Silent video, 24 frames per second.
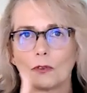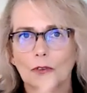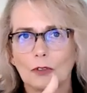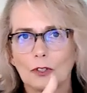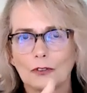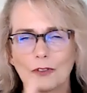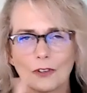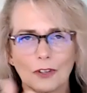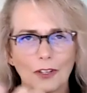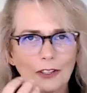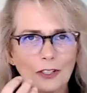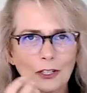
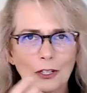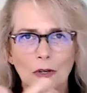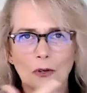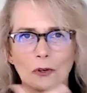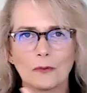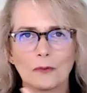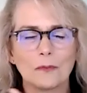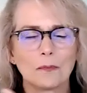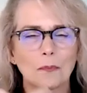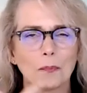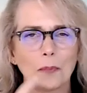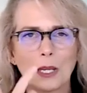you know,
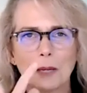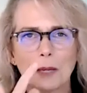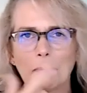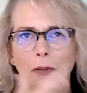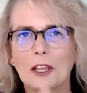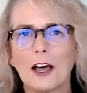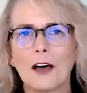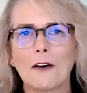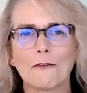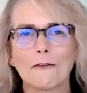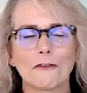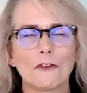people
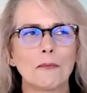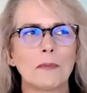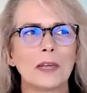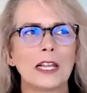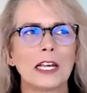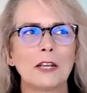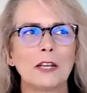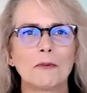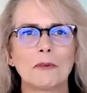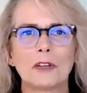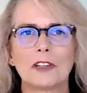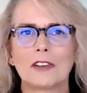aren't familiar
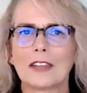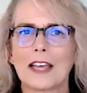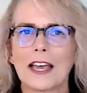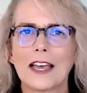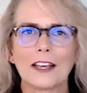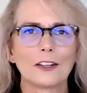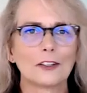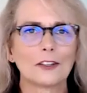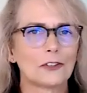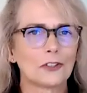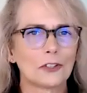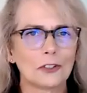with that,
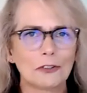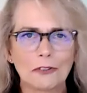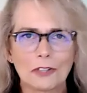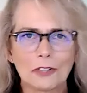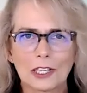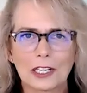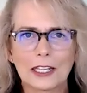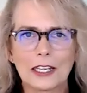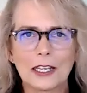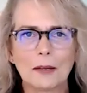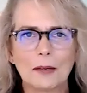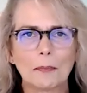Google
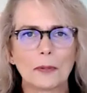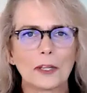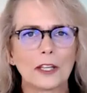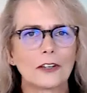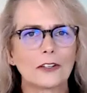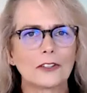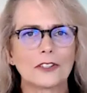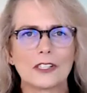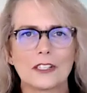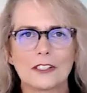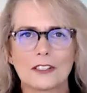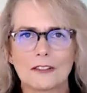it, because
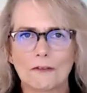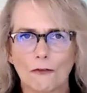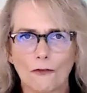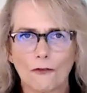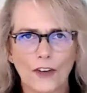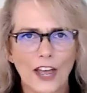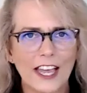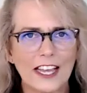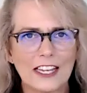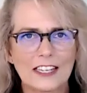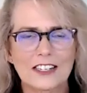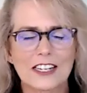it's
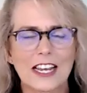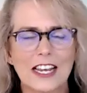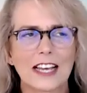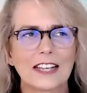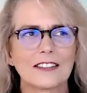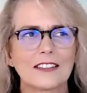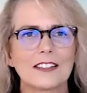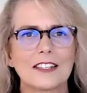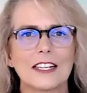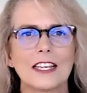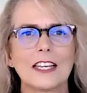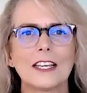
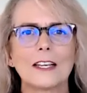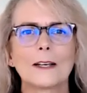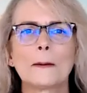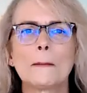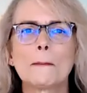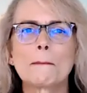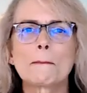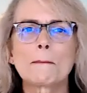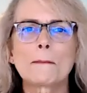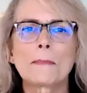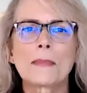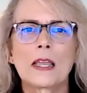fantastic.
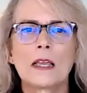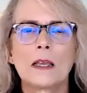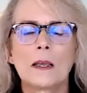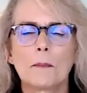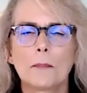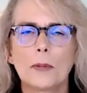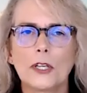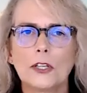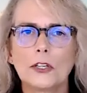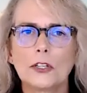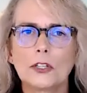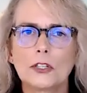Mm-hmm. But
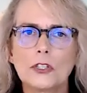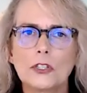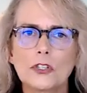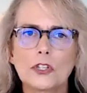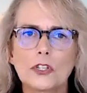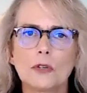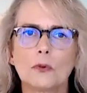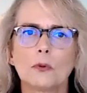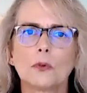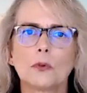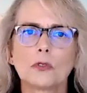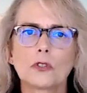you can do
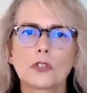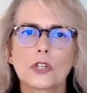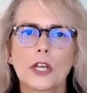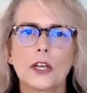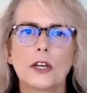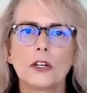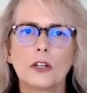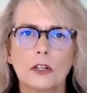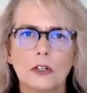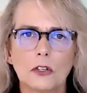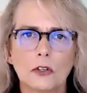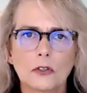
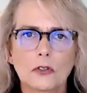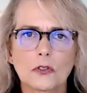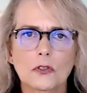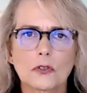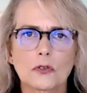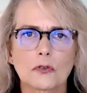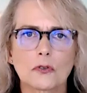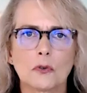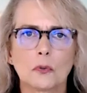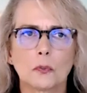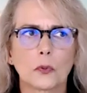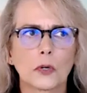alternate nostril
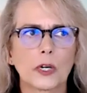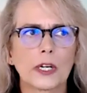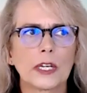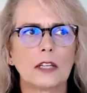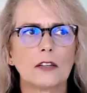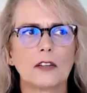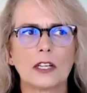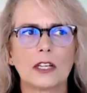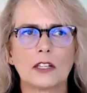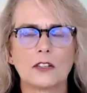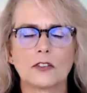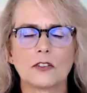
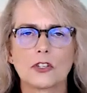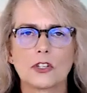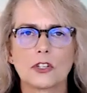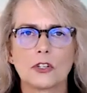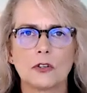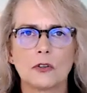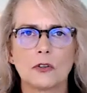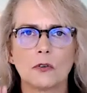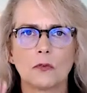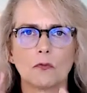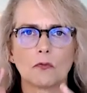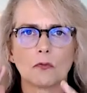breathing
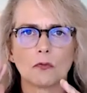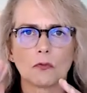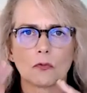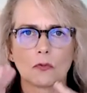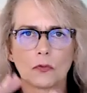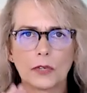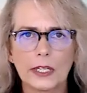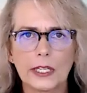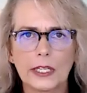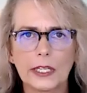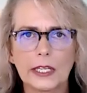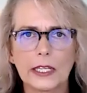to
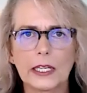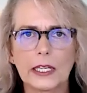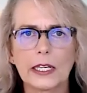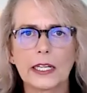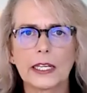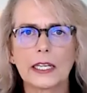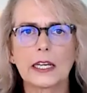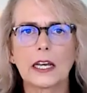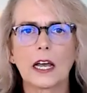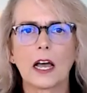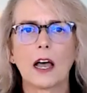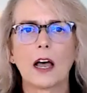really
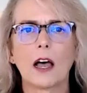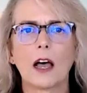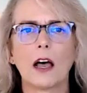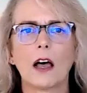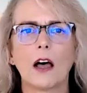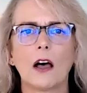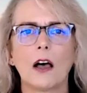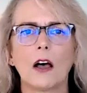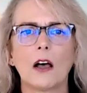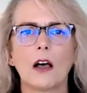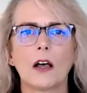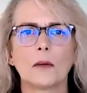
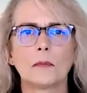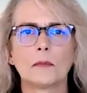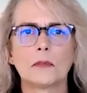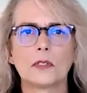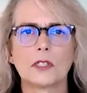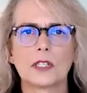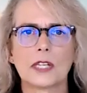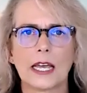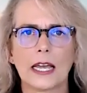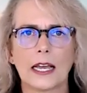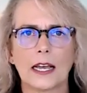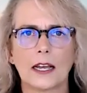calm
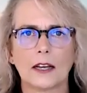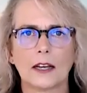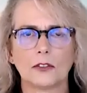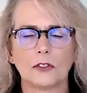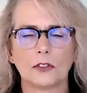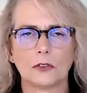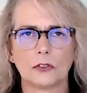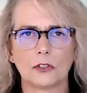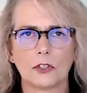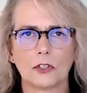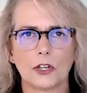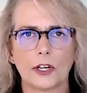down your
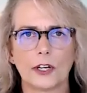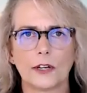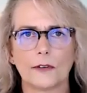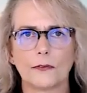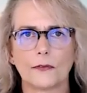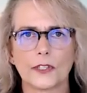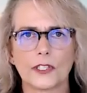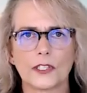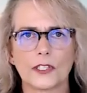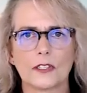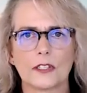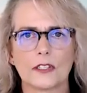
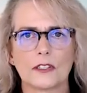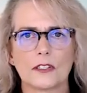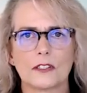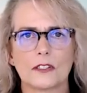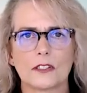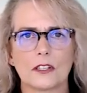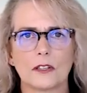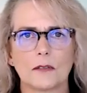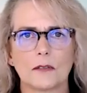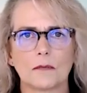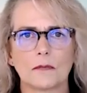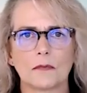nervous
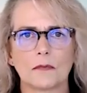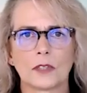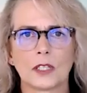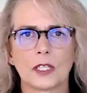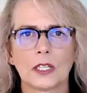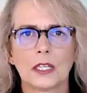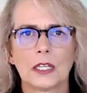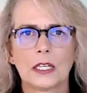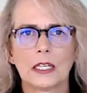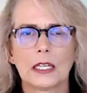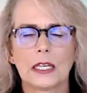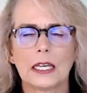system.
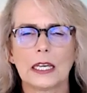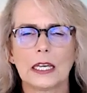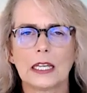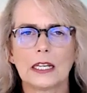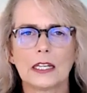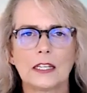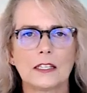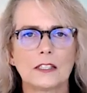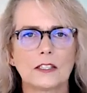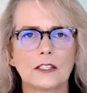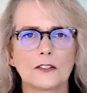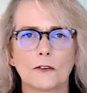It
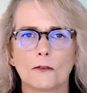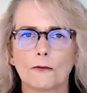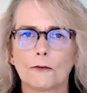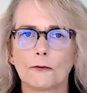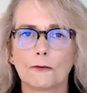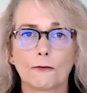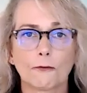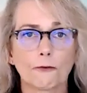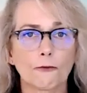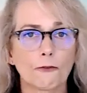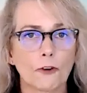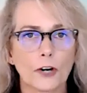is
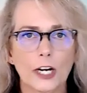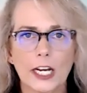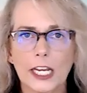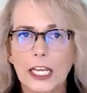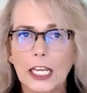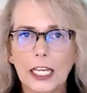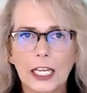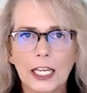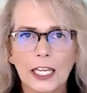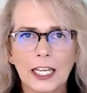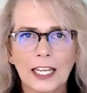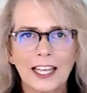
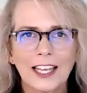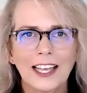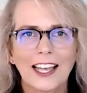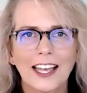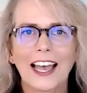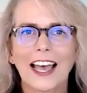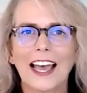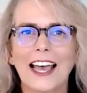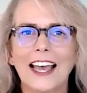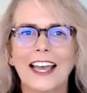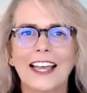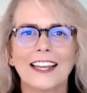free,
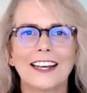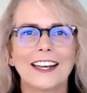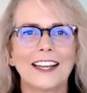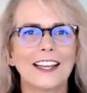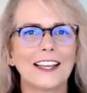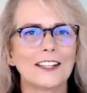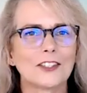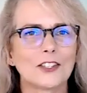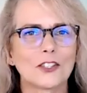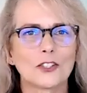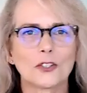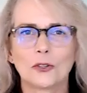and
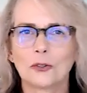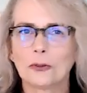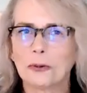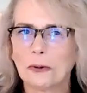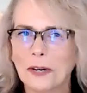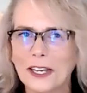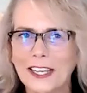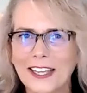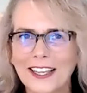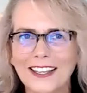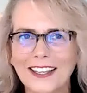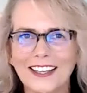it's
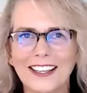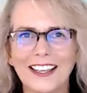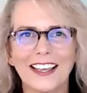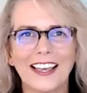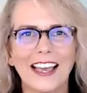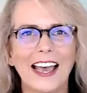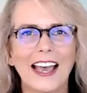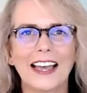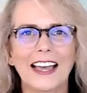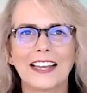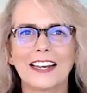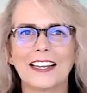quick,
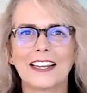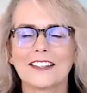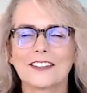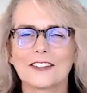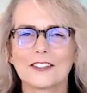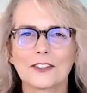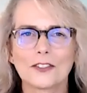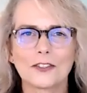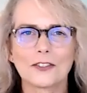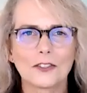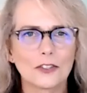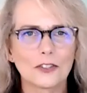and it's
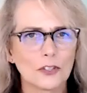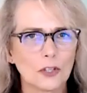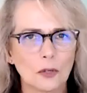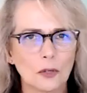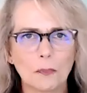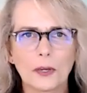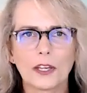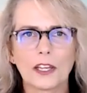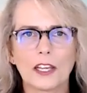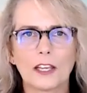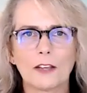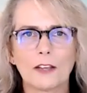super
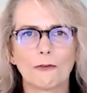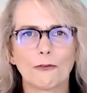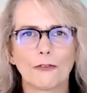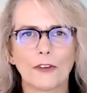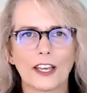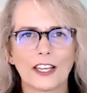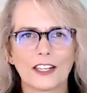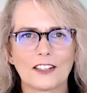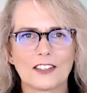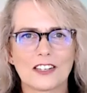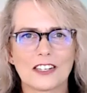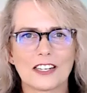
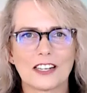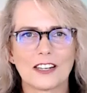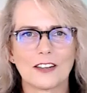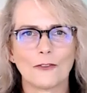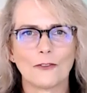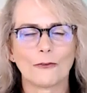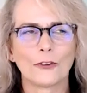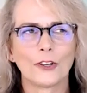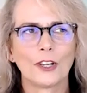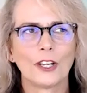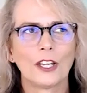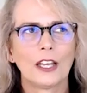effective.
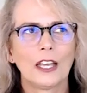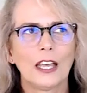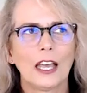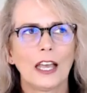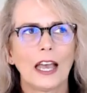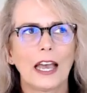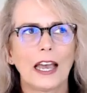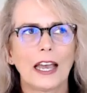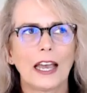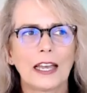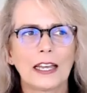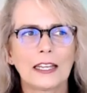
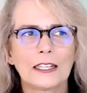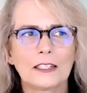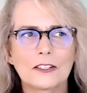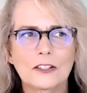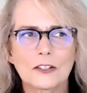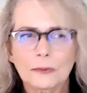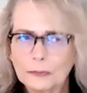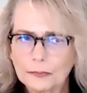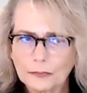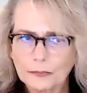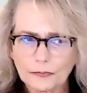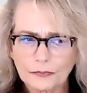And yeah.
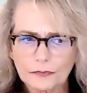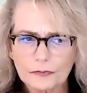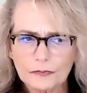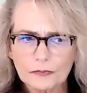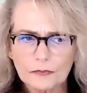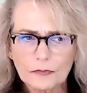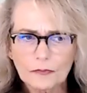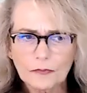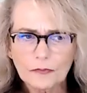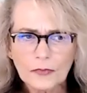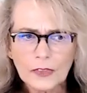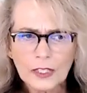
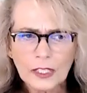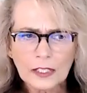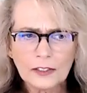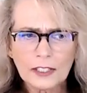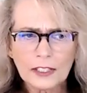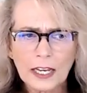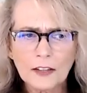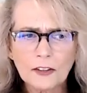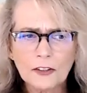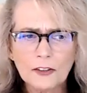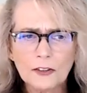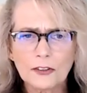the
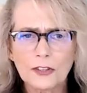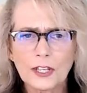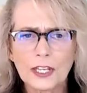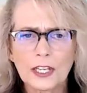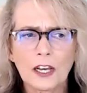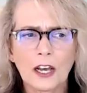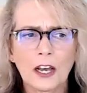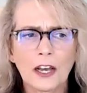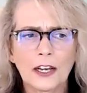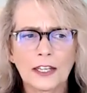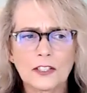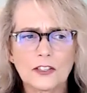other thing
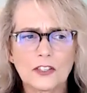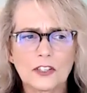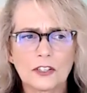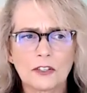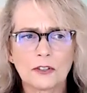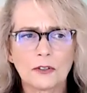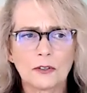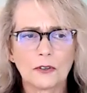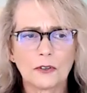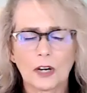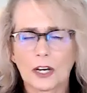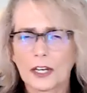I
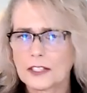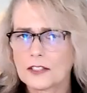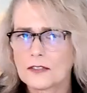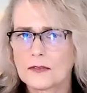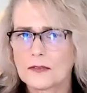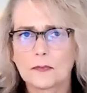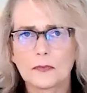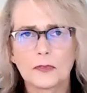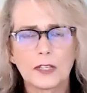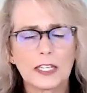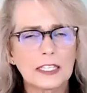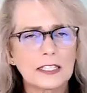do, I
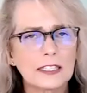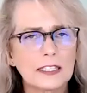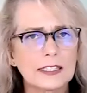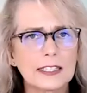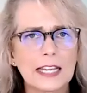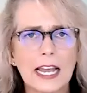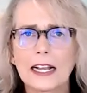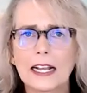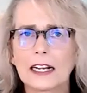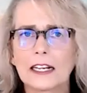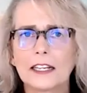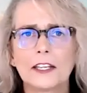
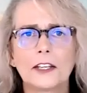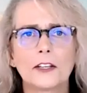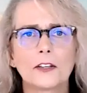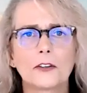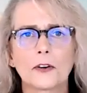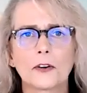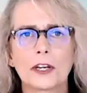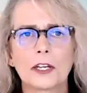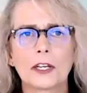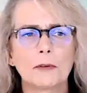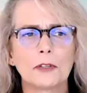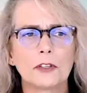exactly
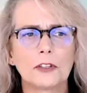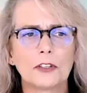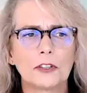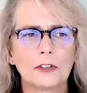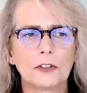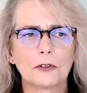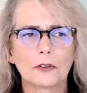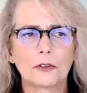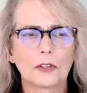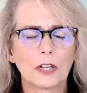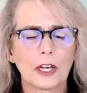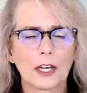agree with you,
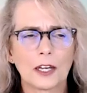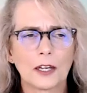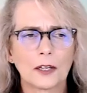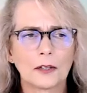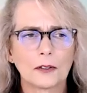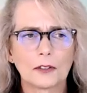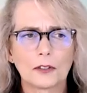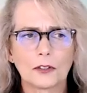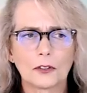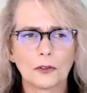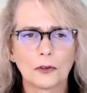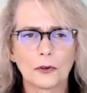uh,
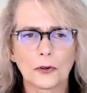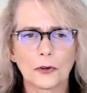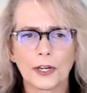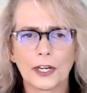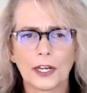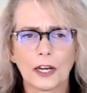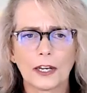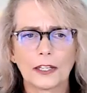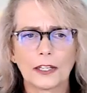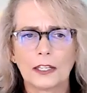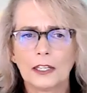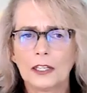Cori.
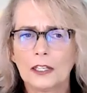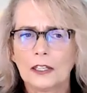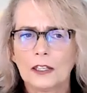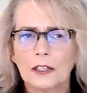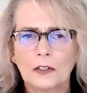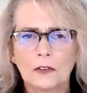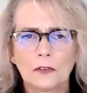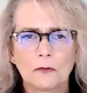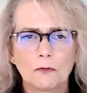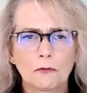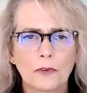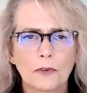I
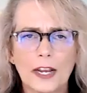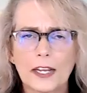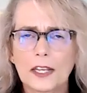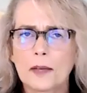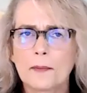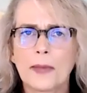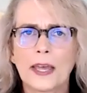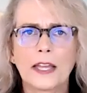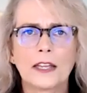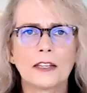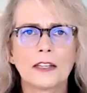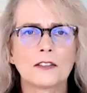
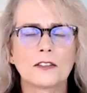recommend